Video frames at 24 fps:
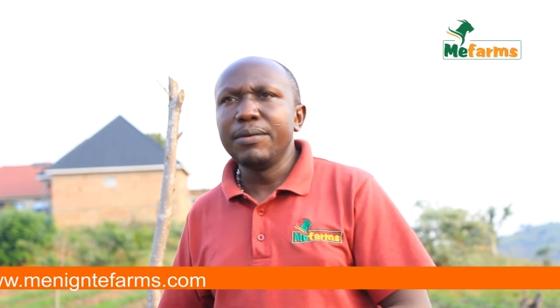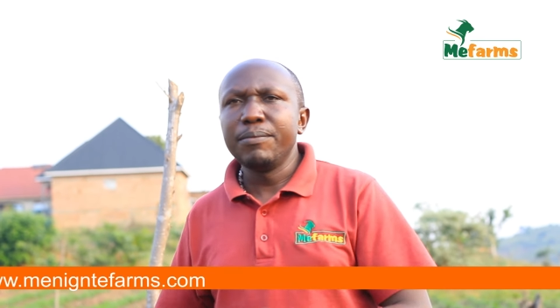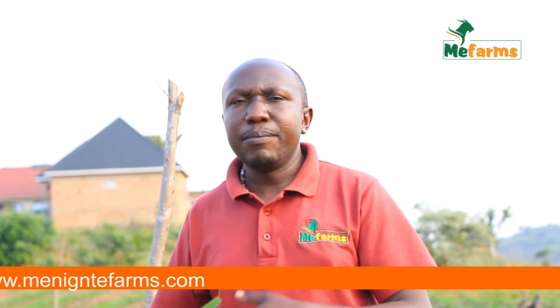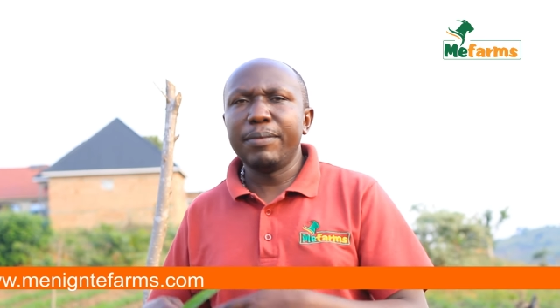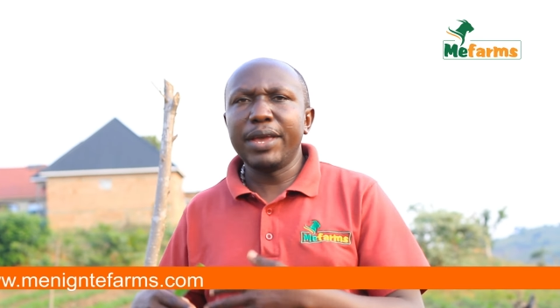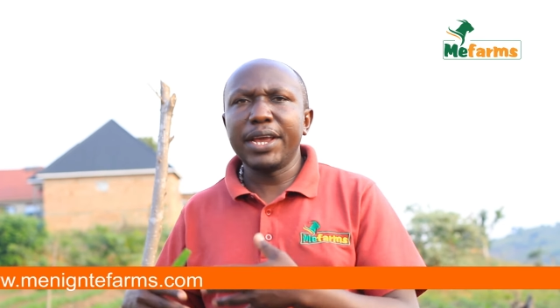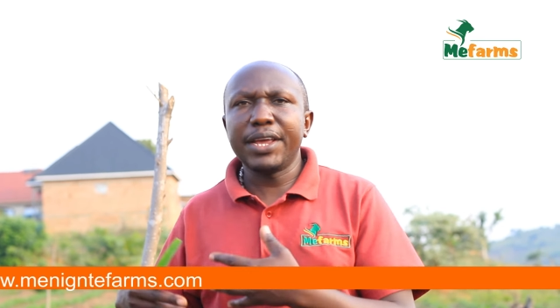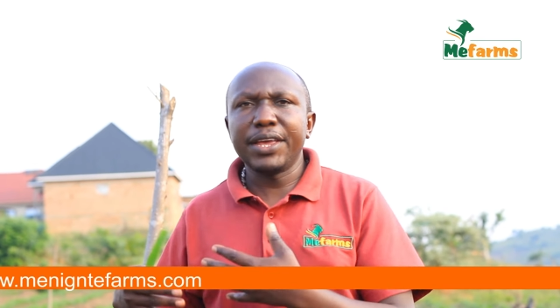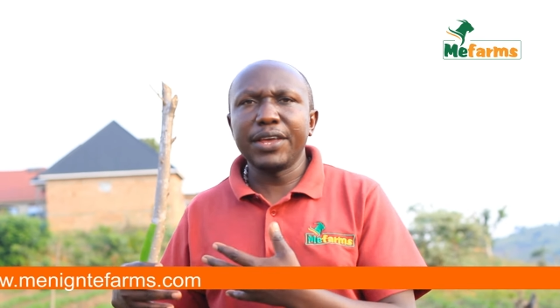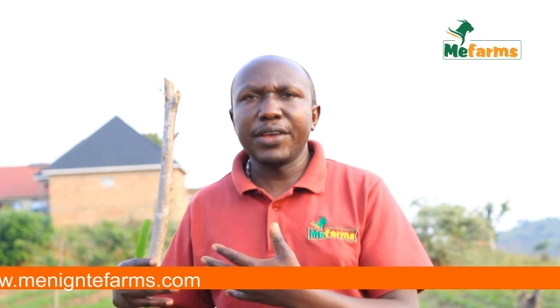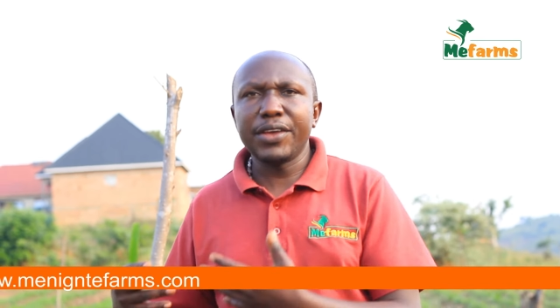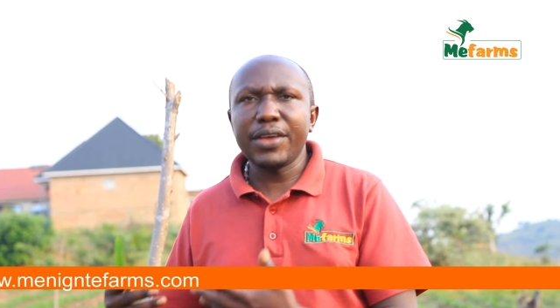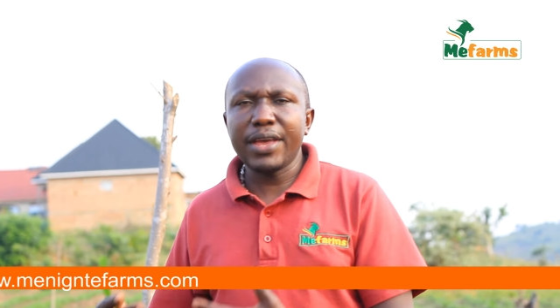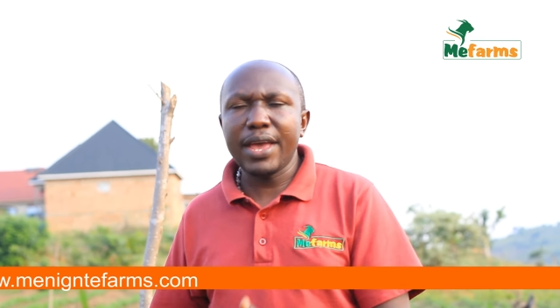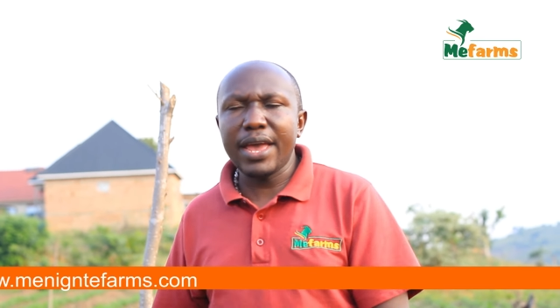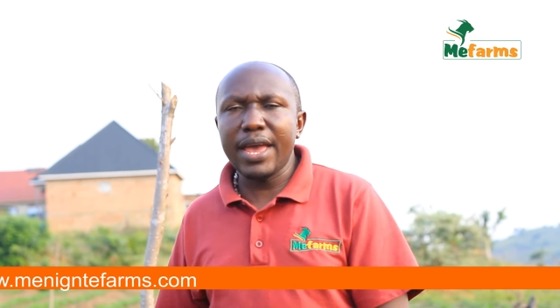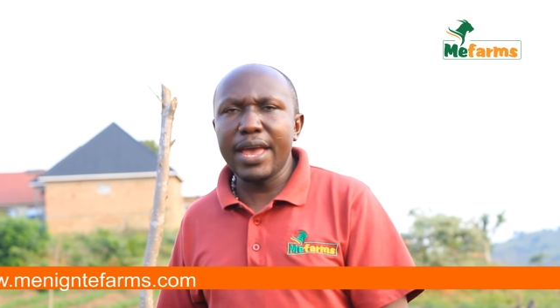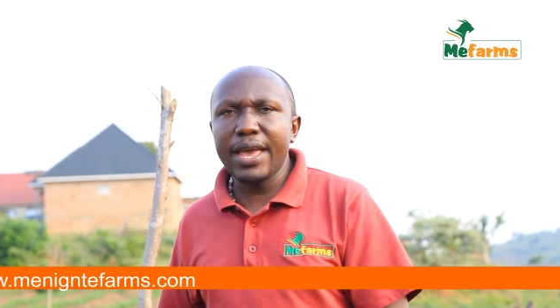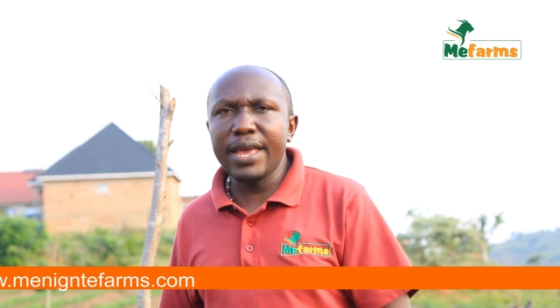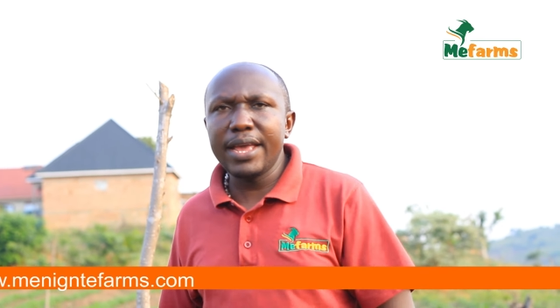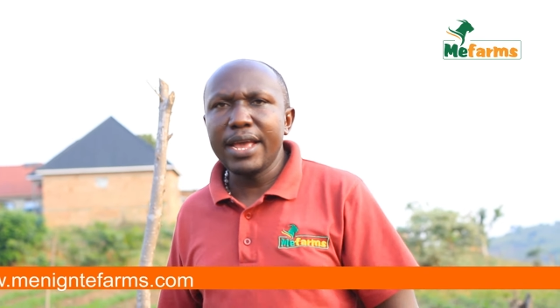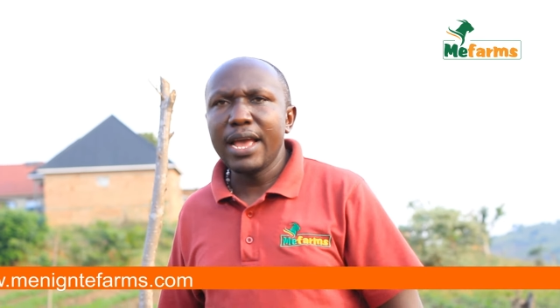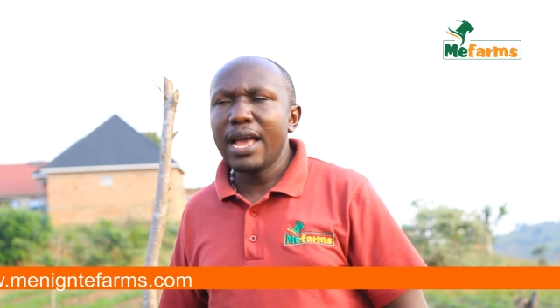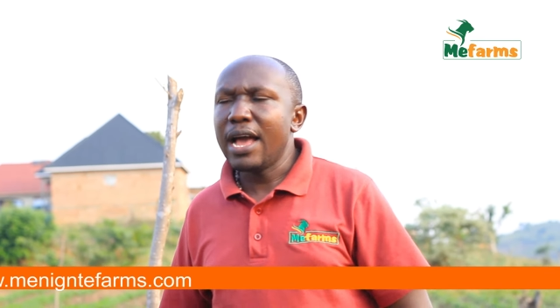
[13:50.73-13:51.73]
making
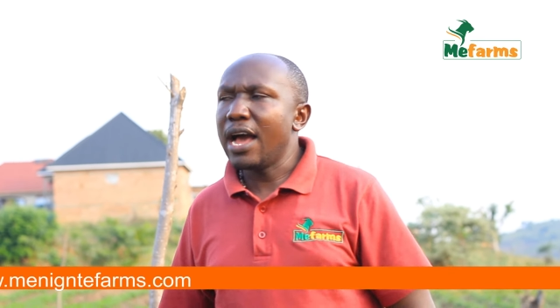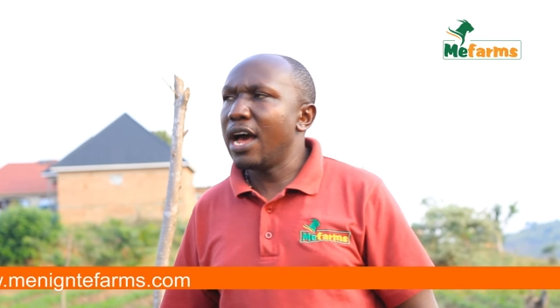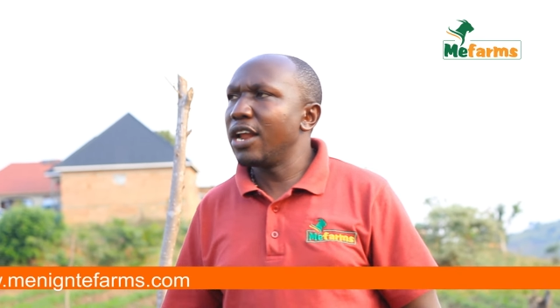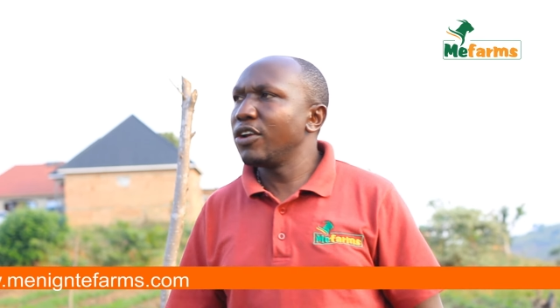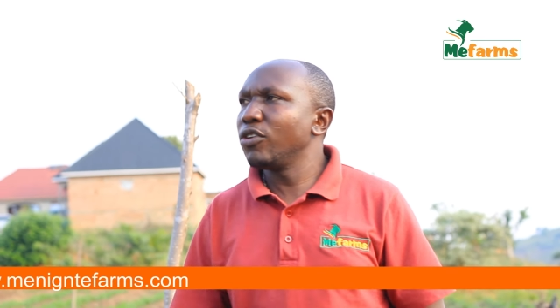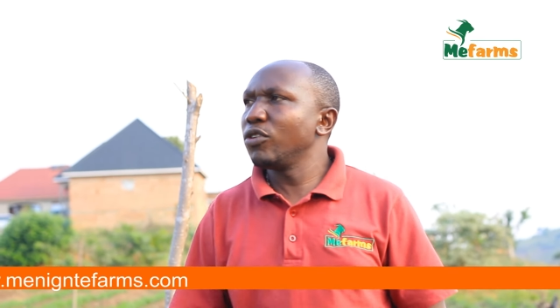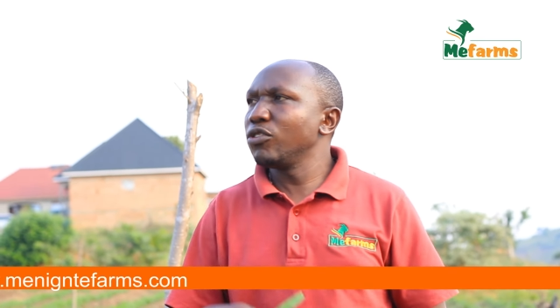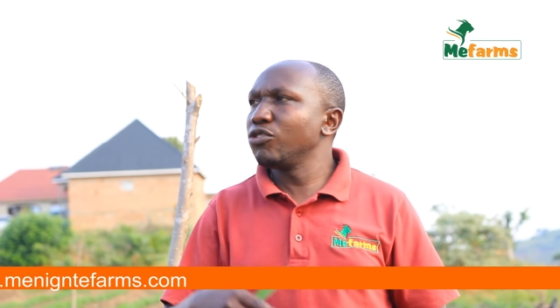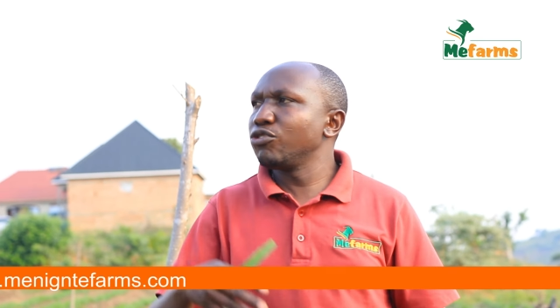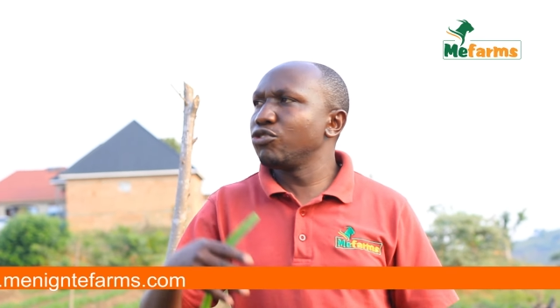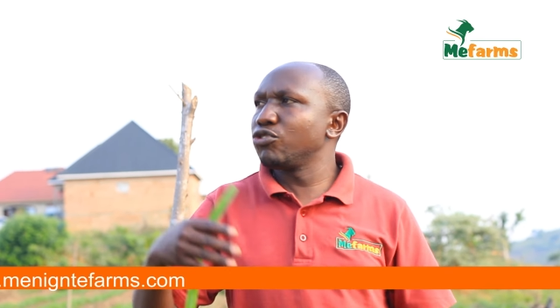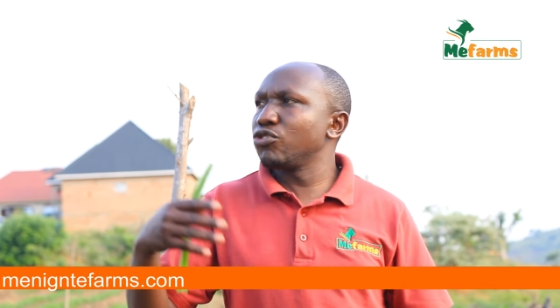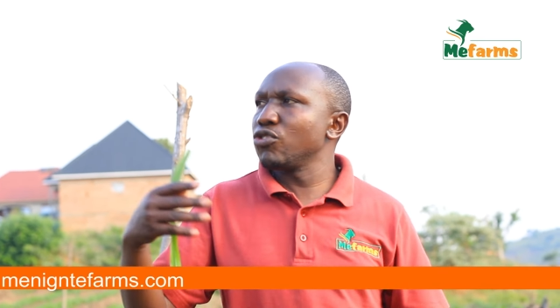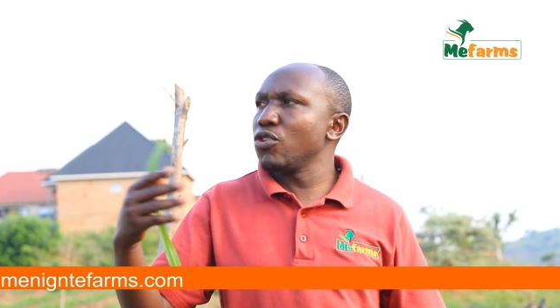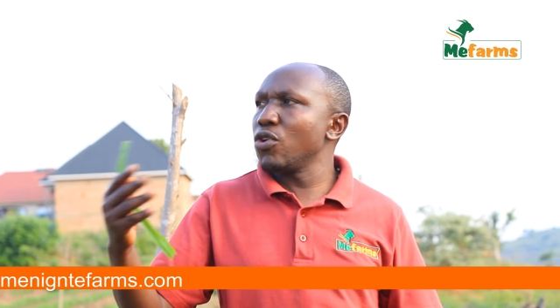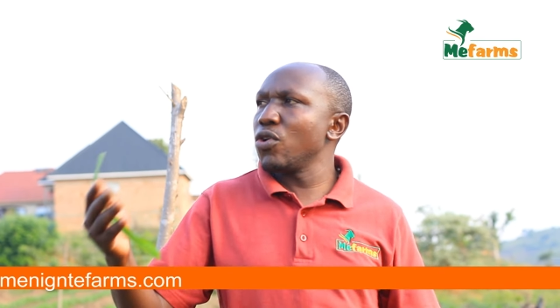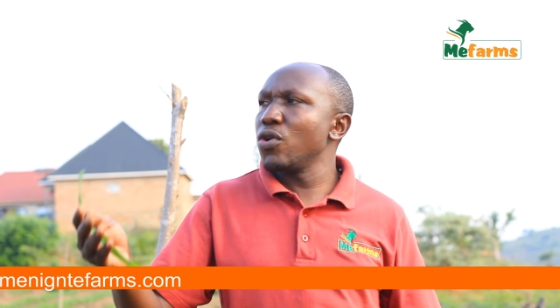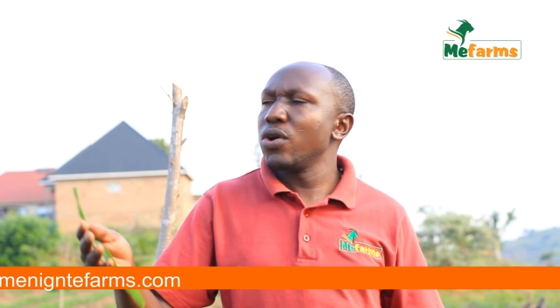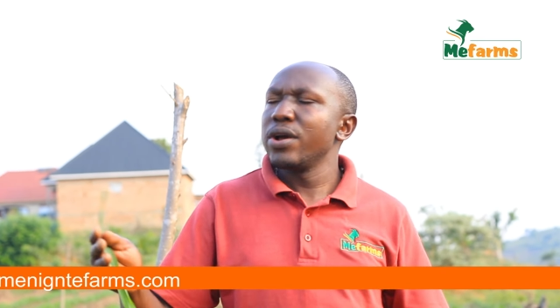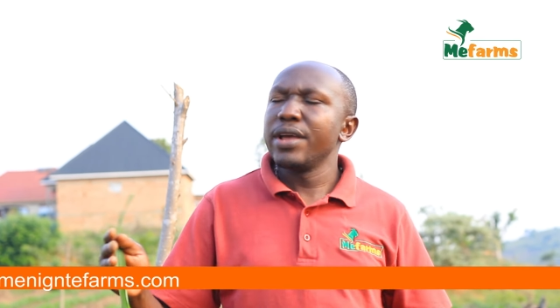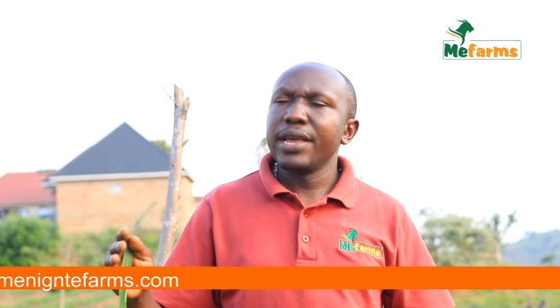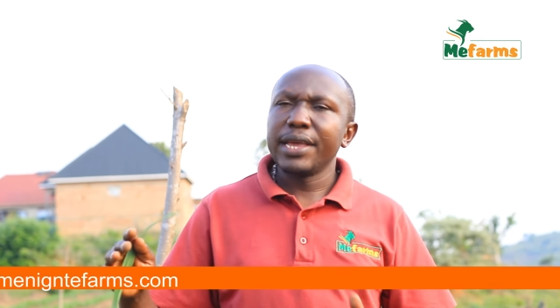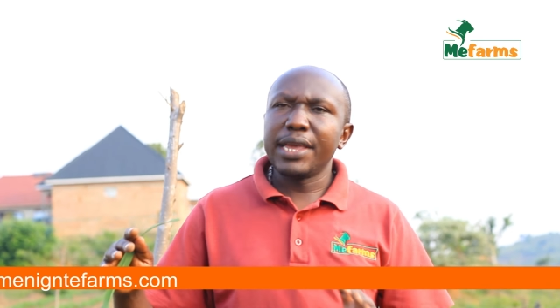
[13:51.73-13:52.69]
hay, and also